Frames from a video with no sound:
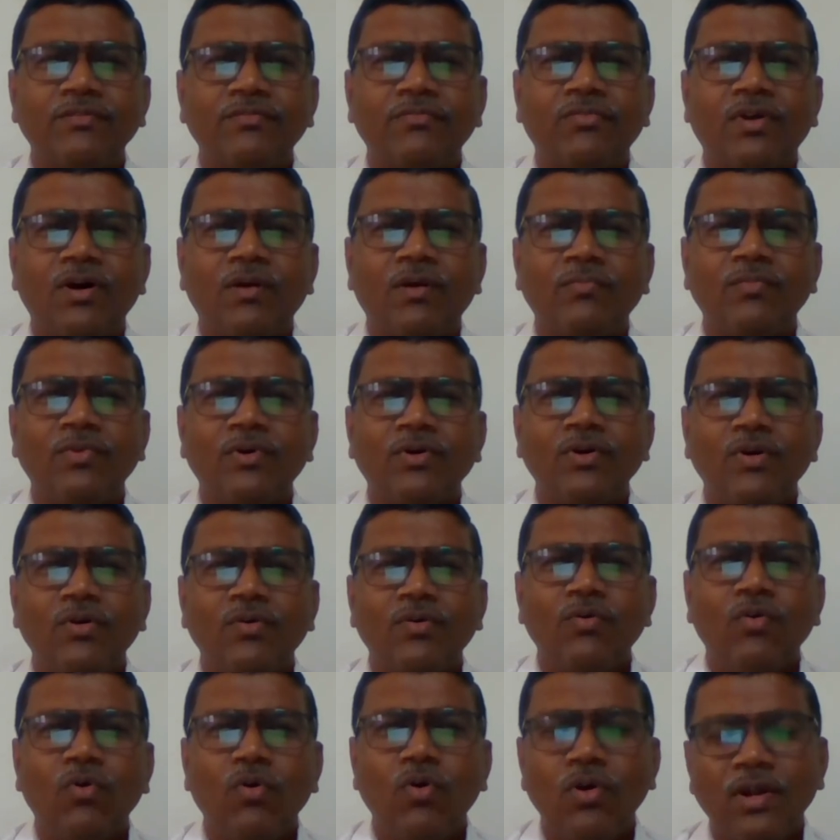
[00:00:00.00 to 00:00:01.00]
from
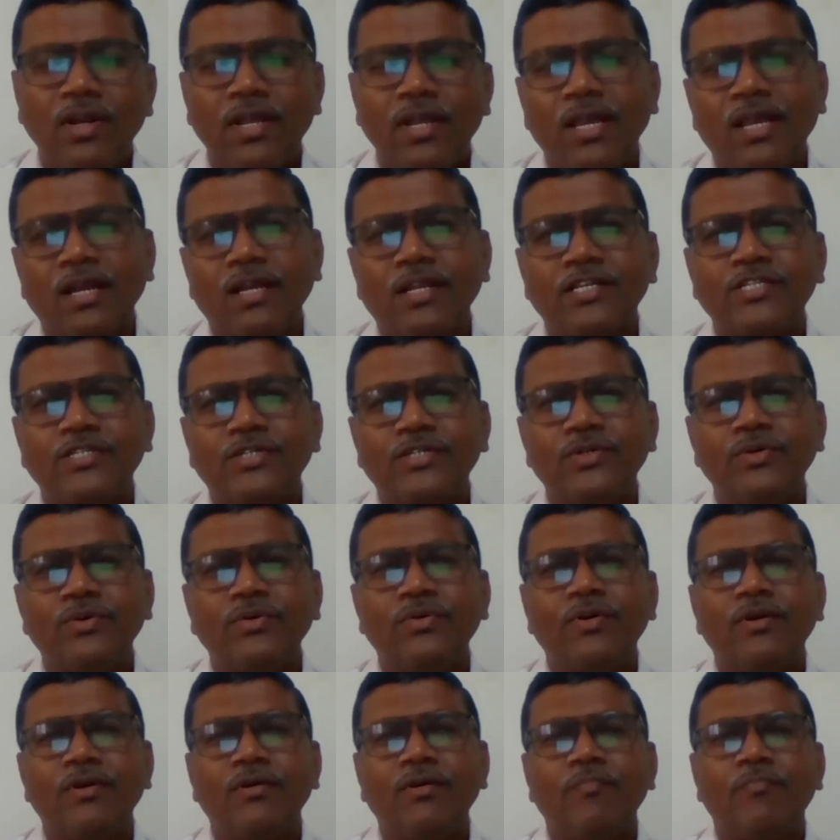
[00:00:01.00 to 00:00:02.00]
Old English
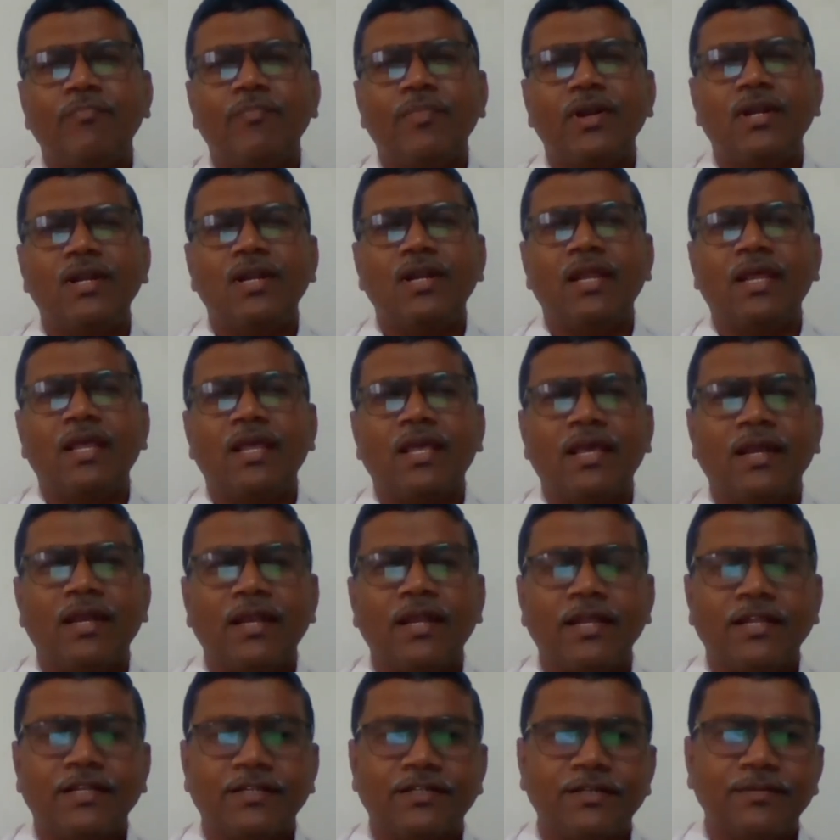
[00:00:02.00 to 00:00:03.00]
to Middle
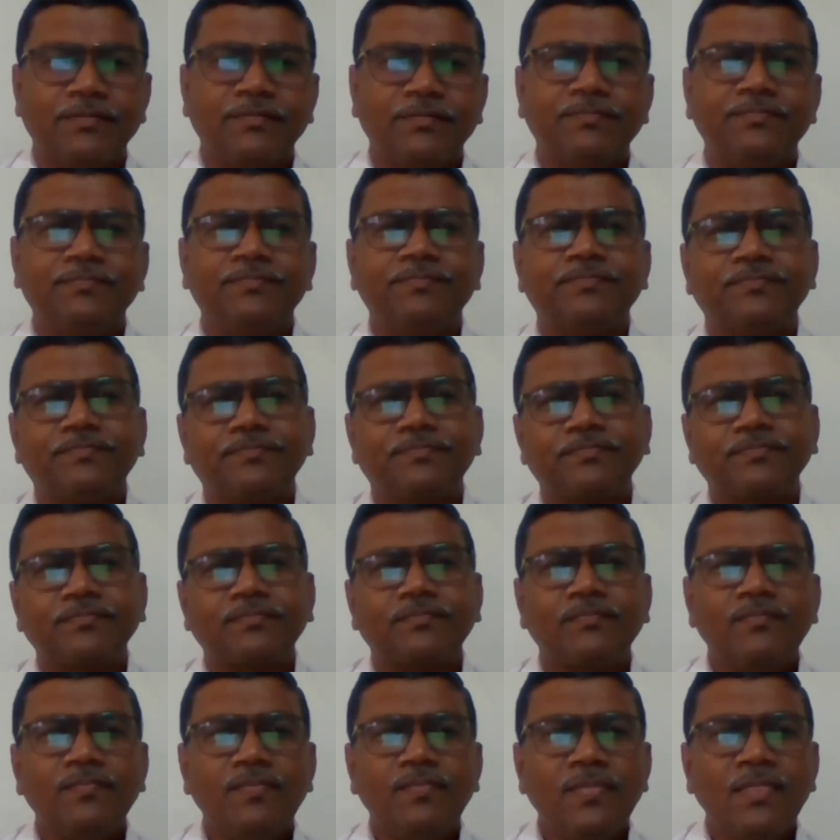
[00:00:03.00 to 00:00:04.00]
English.
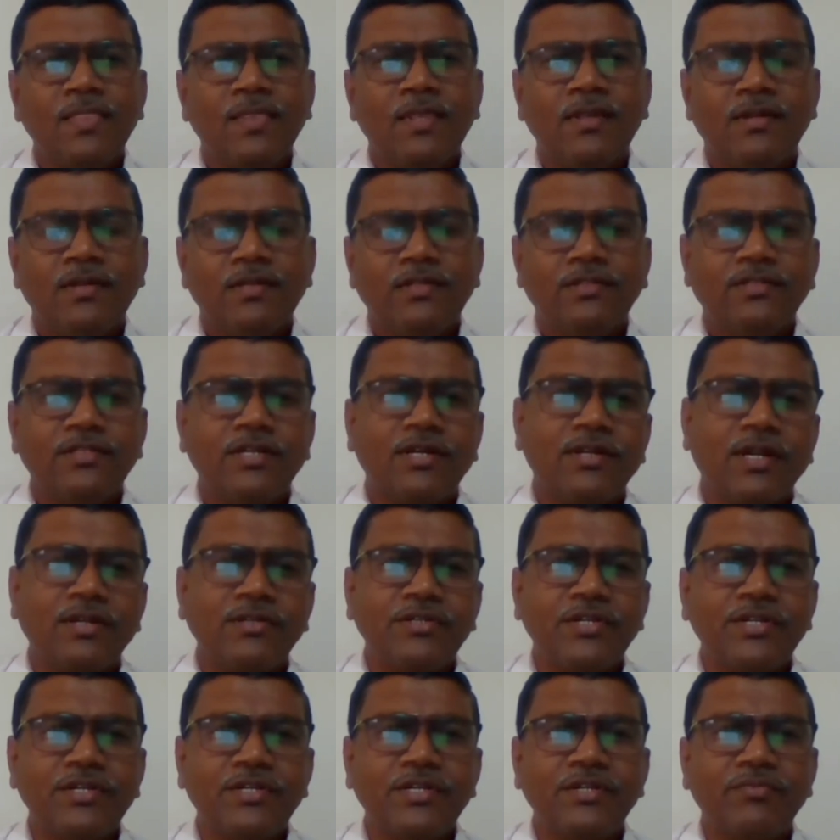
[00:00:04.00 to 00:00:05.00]
The
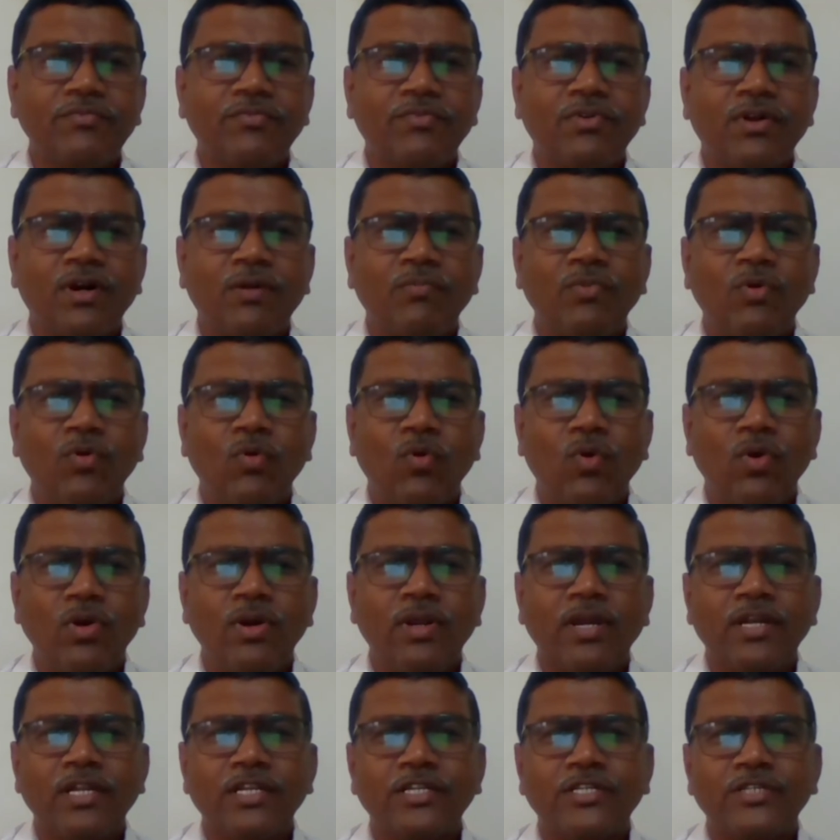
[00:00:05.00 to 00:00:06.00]
transition from Old
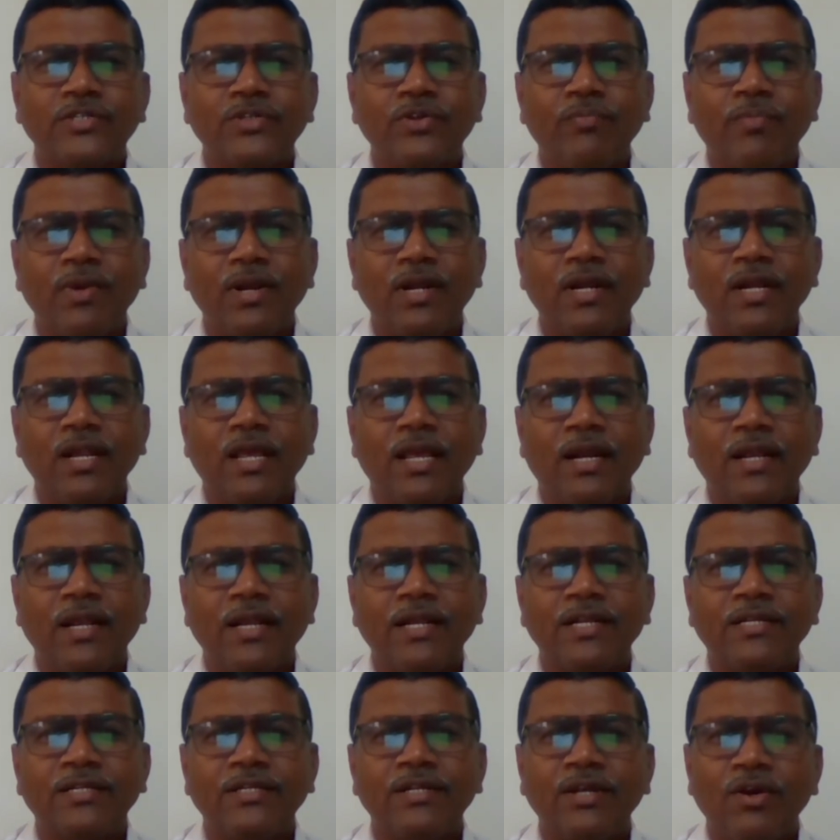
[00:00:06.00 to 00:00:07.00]
English to Middle
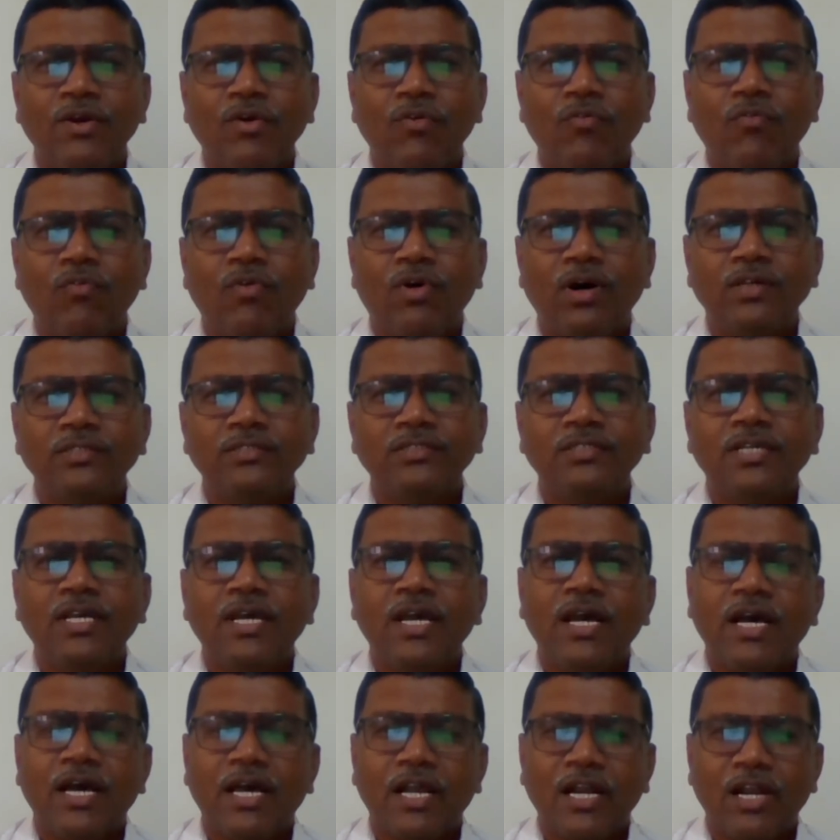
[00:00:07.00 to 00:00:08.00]
English was
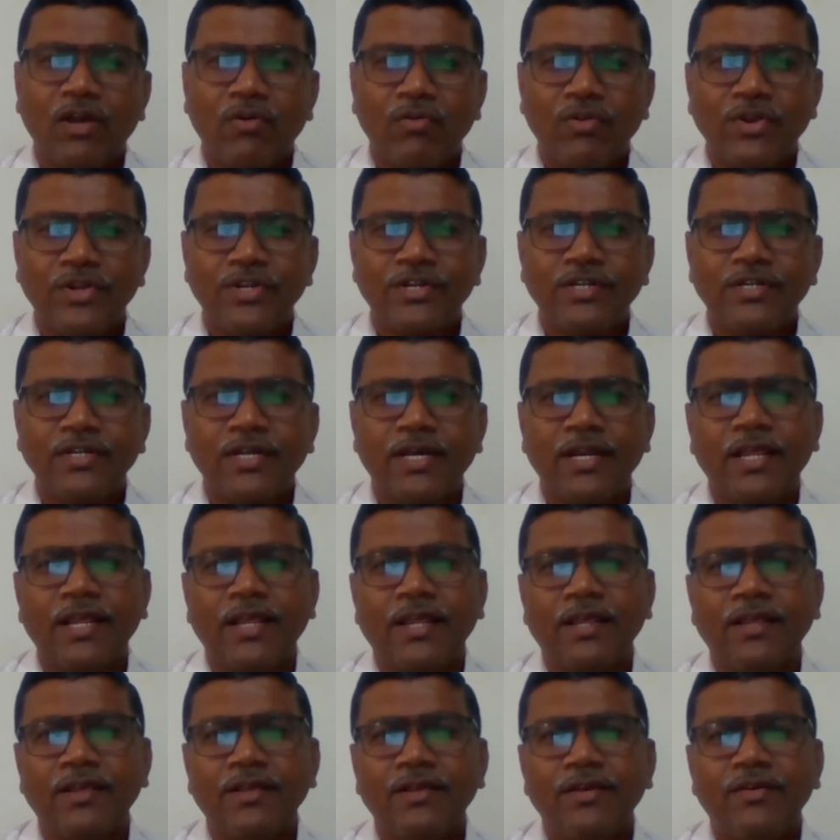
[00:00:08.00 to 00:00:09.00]

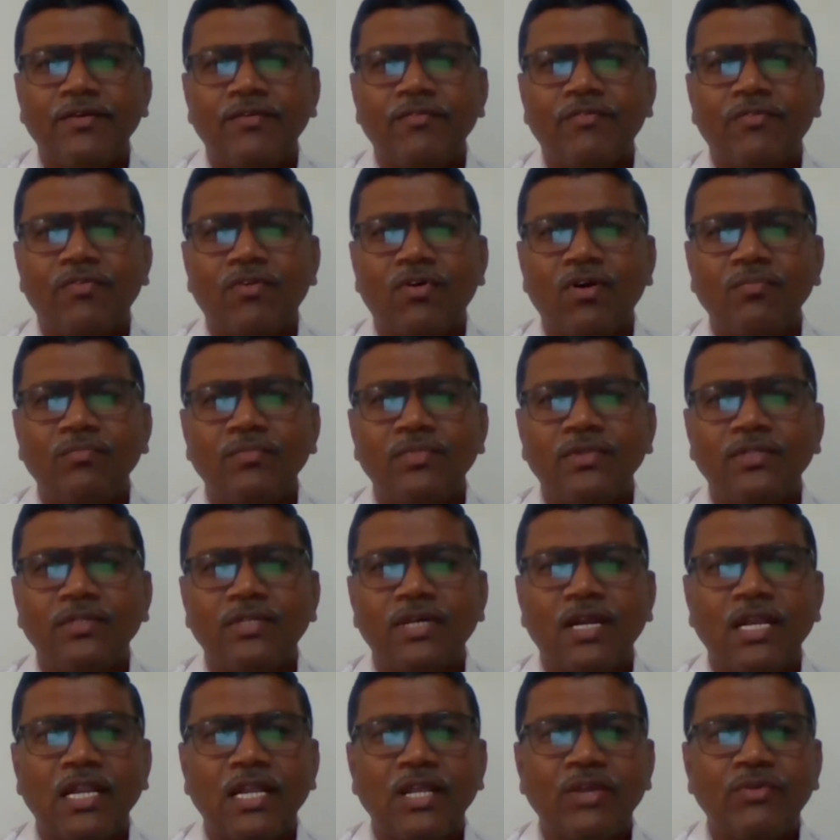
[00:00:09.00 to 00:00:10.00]
revolutionary from
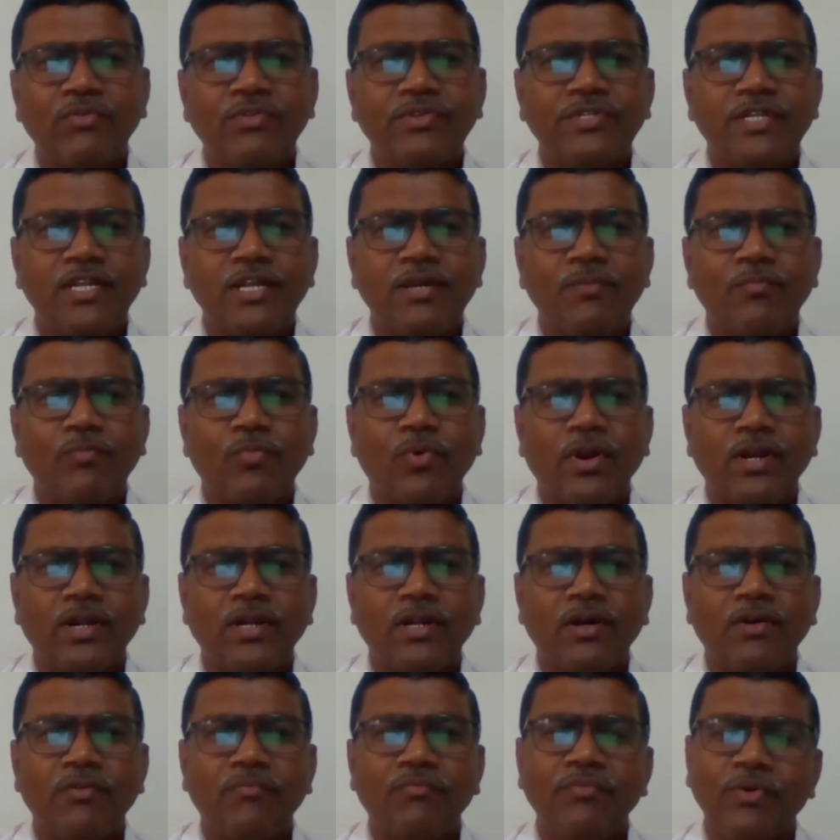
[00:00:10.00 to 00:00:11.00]
the linguistic point
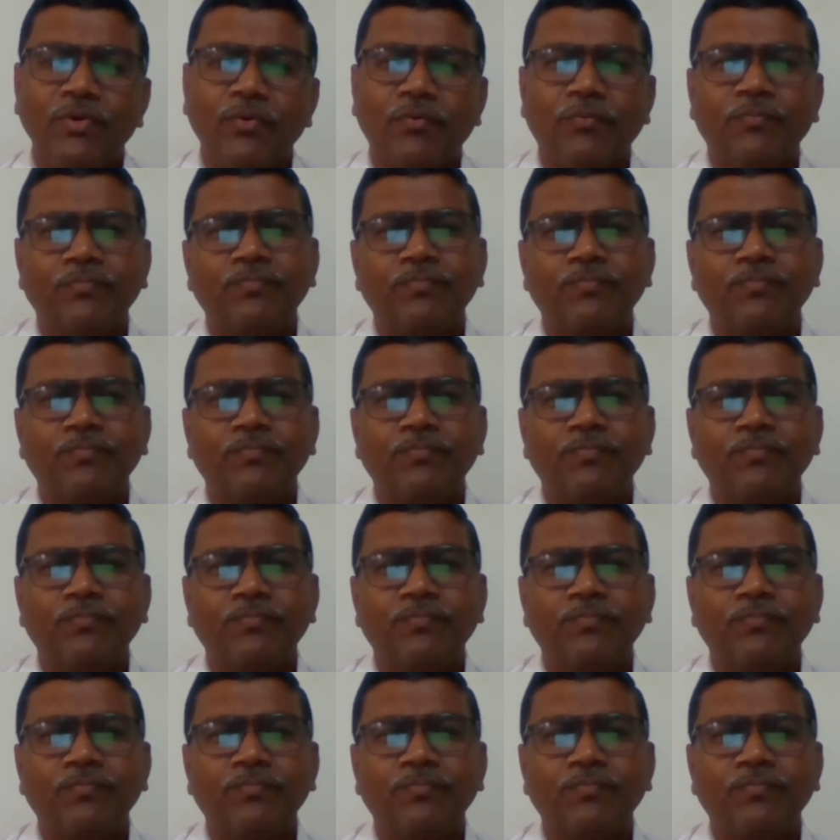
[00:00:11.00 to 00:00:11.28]
of view.